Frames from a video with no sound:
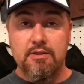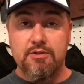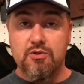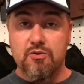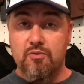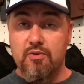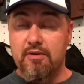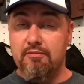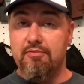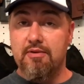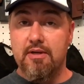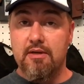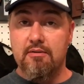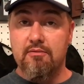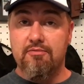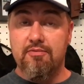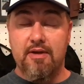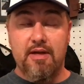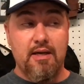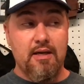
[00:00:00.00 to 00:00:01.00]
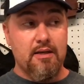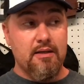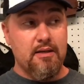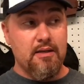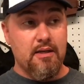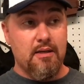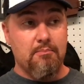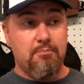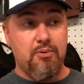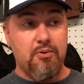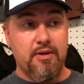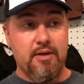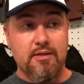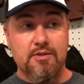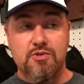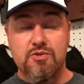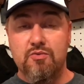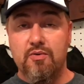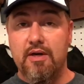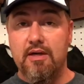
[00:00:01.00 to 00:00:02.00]
derivative and putting
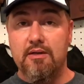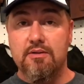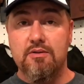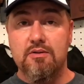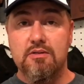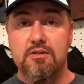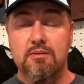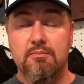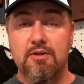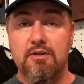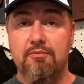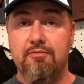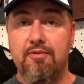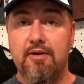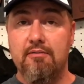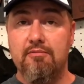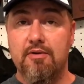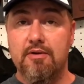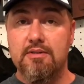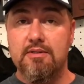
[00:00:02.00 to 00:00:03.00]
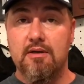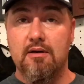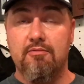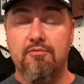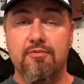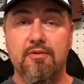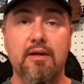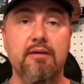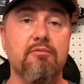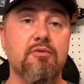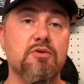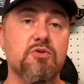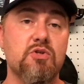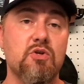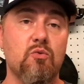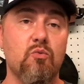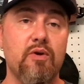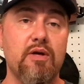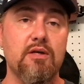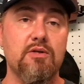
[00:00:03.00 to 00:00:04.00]
it straight into some of the favorite flavors
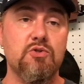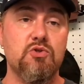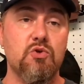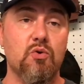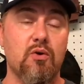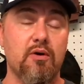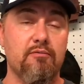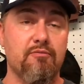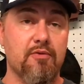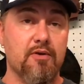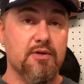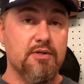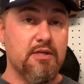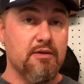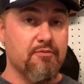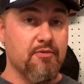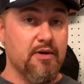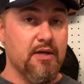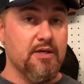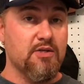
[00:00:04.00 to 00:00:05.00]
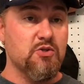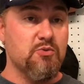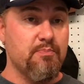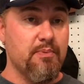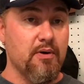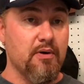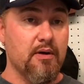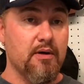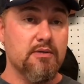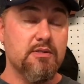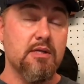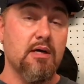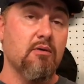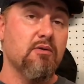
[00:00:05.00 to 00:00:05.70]
that we enjoy for a different experience.